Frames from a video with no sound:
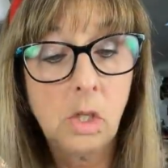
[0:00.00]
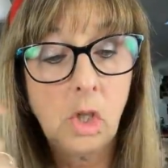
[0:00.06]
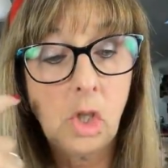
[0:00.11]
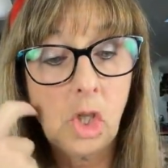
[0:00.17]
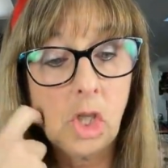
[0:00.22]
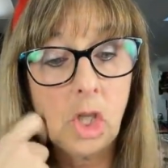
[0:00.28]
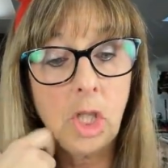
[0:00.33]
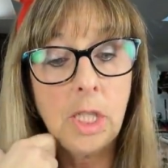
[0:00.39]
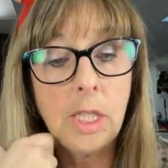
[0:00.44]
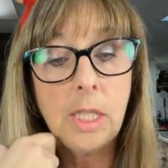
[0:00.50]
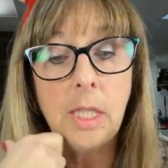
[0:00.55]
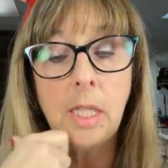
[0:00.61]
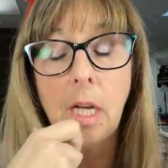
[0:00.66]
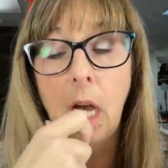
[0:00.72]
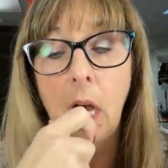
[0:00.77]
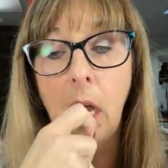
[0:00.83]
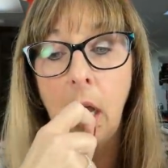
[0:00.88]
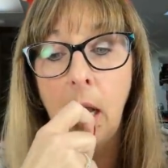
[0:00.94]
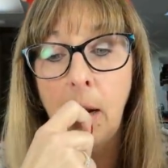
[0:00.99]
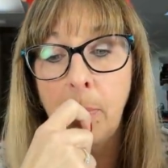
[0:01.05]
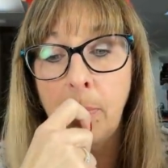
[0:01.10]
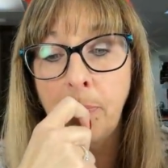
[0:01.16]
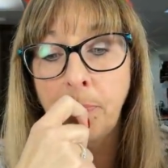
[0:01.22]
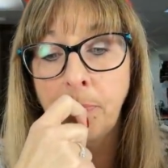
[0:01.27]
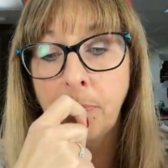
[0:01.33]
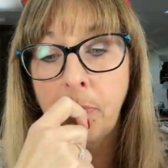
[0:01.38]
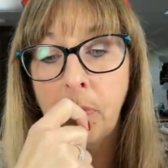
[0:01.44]
she
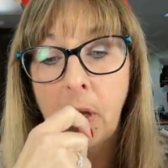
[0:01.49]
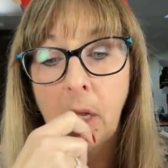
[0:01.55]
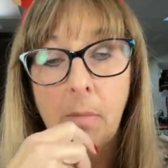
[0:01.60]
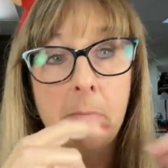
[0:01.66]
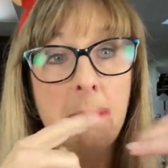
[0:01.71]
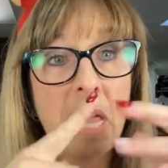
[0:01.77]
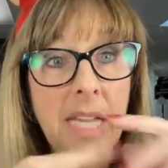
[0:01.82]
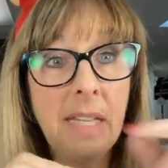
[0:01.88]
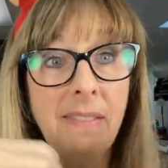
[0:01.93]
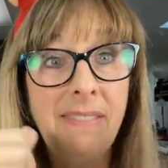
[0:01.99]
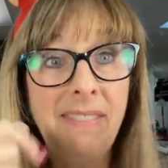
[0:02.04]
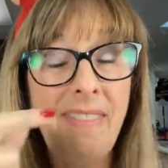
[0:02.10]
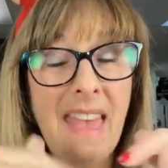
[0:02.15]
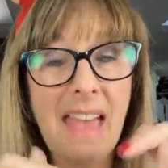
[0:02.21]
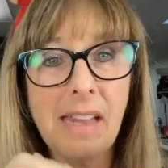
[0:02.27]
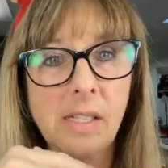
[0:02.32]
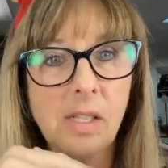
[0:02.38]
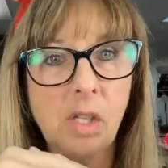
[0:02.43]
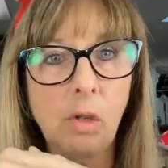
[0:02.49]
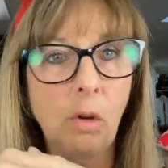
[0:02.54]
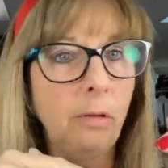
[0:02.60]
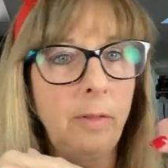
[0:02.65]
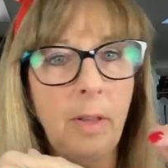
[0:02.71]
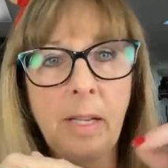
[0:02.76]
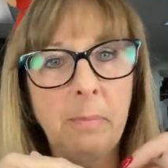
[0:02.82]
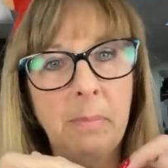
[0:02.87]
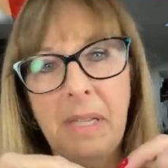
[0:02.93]
um, made that
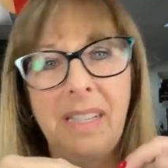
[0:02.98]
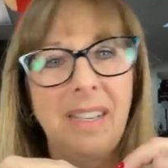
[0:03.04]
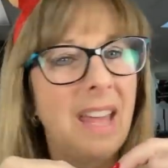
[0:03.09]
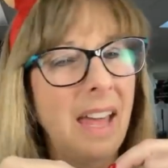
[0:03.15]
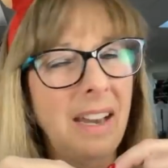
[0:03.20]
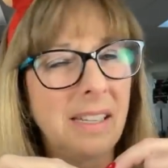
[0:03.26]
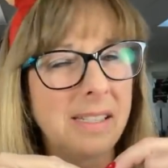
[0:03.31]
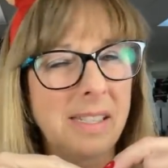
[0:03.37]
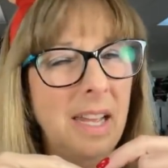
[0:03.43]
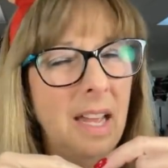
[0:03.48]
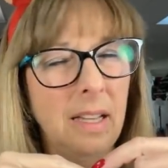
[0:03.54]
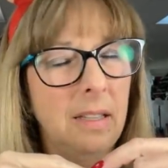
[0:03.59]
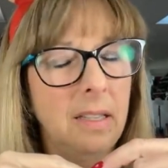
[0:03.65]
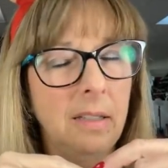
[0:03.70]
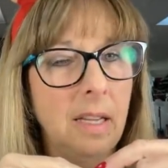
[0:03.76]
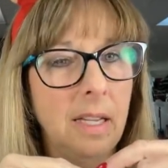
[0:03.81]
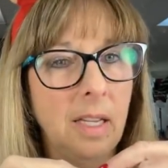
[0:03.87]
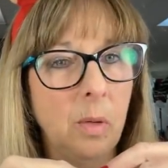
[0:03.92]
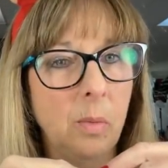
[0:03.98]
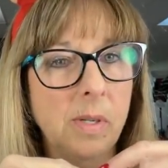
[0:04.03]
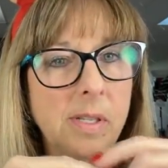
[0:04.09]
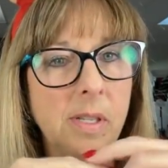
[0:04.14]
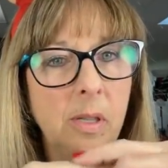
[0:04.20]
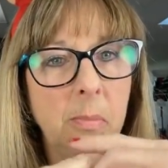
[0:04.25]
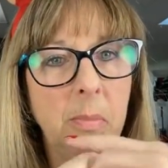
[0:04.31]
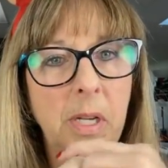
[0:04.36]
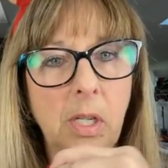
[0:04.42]
snowflake, but not exactly like it was
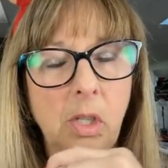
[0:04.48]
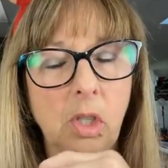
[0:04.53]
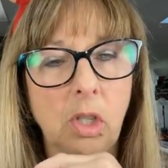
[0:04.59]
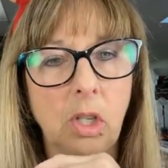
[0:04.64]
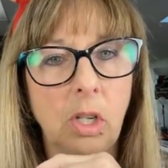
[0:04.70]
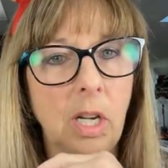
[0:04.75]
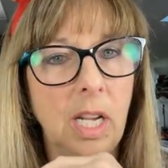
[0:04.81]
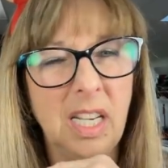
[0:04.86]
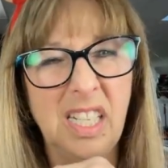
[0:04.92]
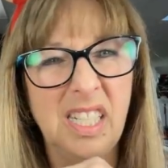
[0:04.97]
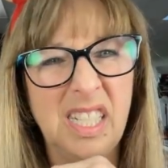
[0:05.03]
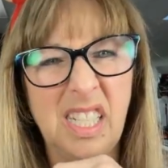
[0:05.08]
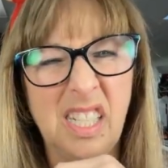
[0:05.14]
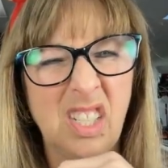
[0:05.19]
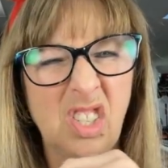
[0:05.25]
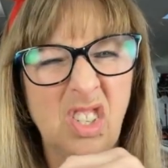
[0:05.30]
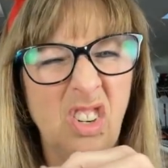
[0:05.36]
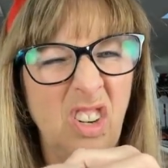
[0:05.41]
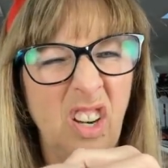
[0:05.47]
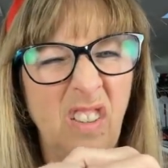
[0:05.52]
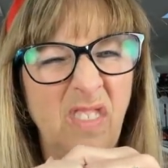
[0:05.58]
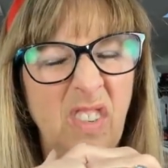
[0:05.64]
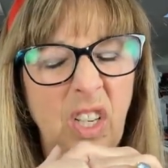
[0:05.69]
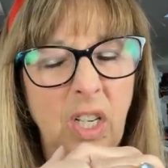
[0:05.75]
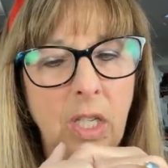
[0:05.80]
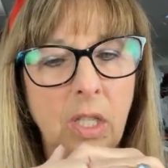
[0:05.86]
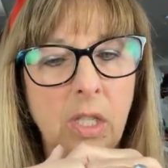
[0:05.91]
in the picture, and it didn't turn out
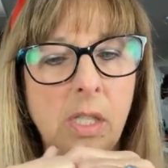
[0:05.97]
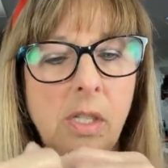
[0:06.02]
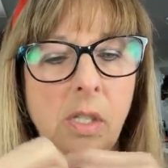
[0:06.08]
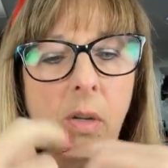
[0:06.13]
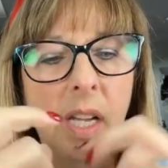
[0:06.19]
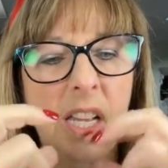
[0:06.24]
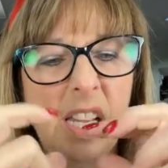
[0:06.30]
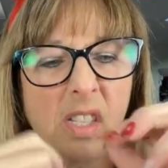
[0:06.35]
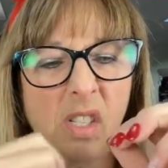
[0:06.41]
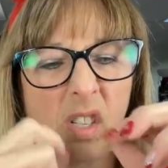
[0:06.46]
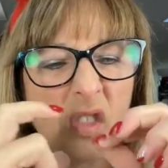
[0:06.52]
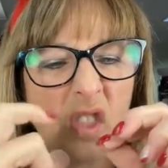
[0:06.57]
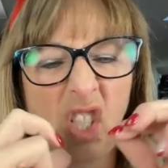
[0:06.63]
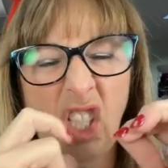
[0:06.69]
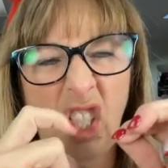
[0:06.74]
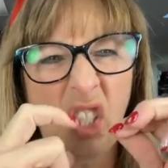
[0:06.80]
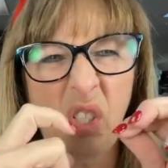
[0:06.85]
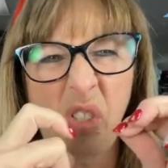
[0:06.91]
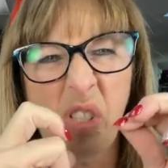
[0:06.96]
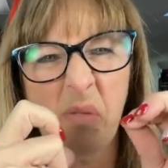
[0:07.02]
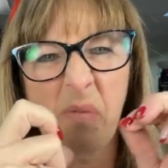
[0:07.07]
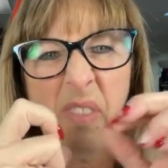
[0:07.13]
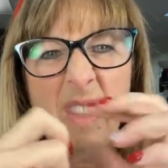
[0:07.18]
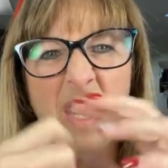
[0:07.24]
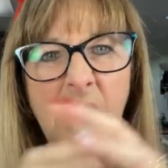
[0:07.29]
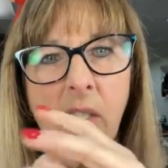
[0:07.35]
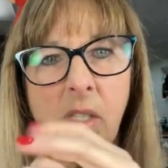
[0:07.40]
very good. So I asked her if she could do some
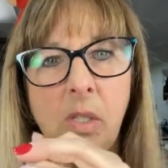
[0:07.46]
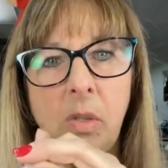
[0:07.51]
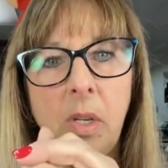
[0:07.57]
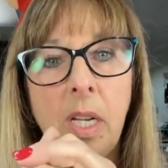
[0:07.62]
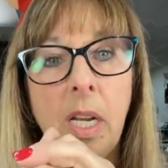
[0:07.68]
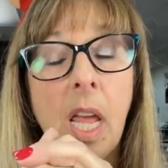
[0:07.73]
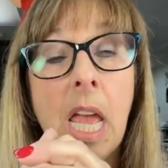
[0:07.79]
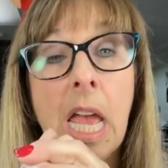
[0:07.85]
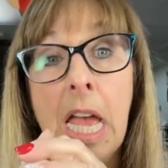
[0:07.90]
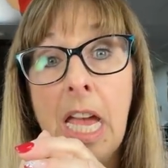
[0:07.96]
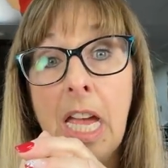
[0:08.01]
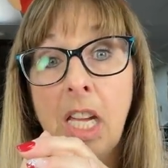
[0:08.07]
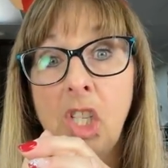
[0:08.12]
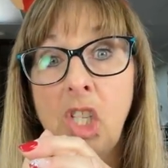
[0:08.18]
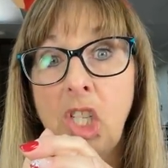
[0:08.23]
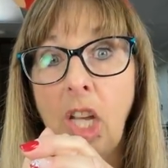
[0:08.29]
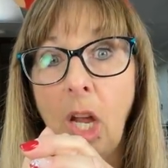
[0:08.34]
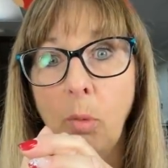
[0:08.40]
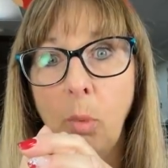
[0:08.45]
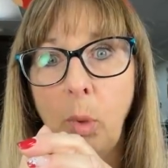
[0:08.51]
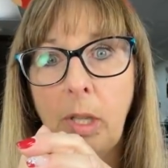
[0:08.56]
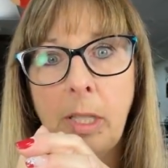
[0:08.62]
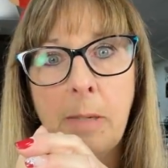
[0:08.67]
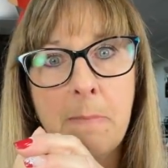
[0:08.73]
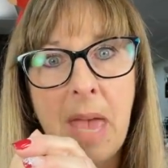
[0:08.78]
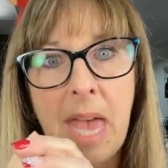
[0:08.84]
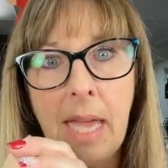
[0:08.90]
things to it, and she got
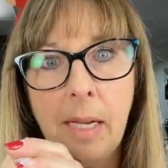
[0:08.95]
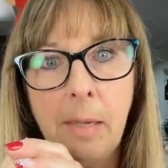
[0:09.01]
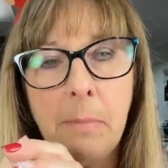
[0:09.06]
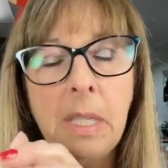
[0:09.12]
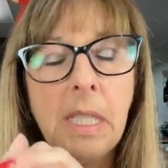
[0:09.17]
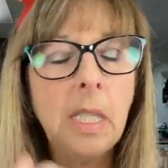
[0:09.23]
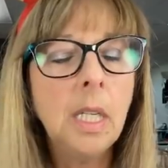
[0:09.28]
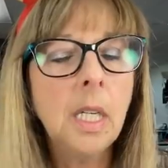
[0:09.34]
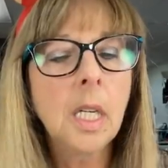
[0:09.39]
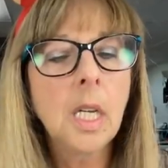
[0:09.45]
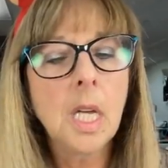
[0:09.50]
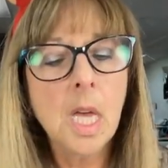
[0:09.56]
really mad at me,